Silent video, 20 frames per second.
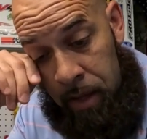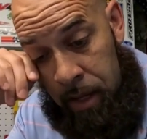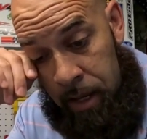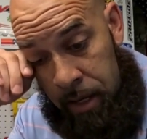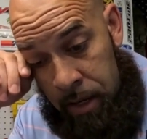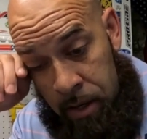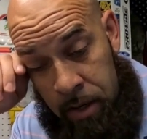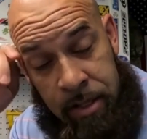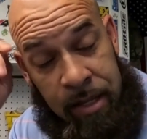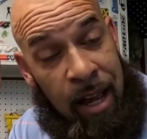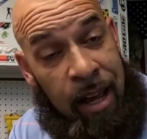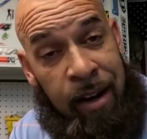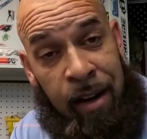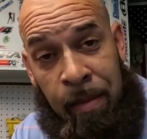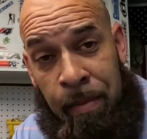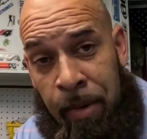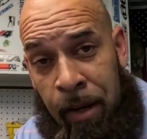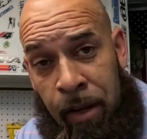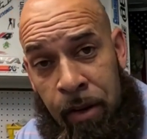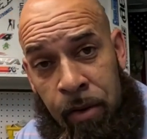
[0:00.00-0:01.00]
You know, it's out of the
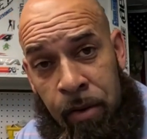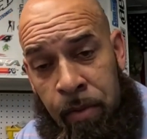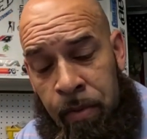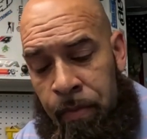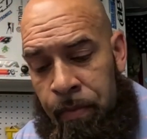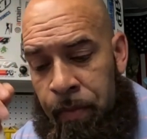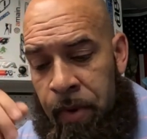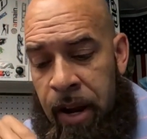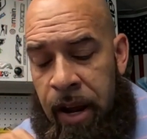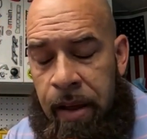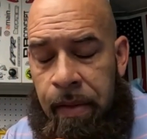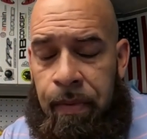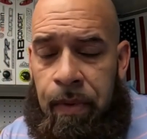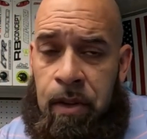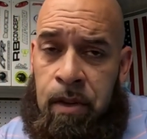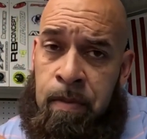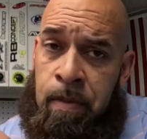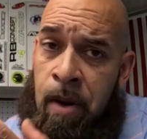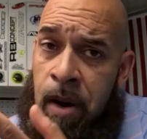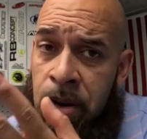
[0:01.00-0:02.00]
blue, right?
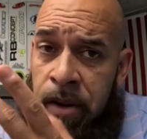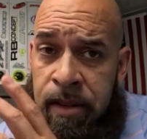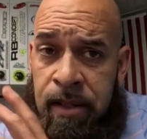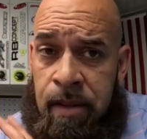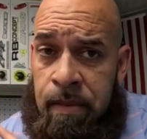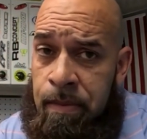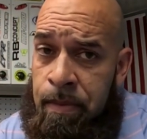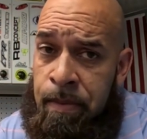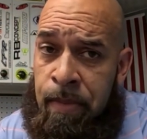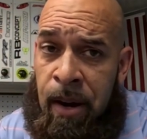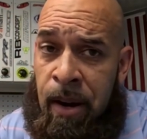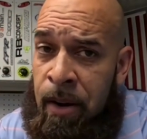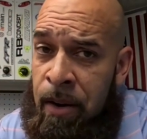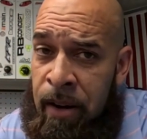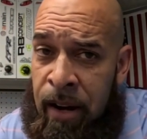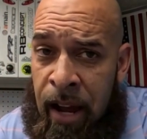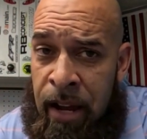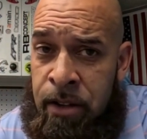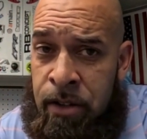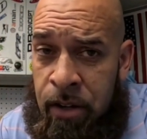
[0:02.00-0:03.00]
It's part of
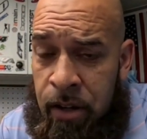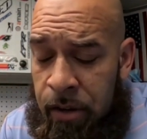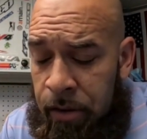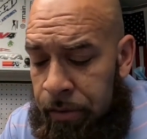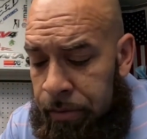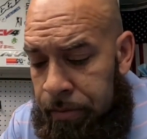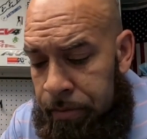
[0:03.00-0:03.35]
nitro.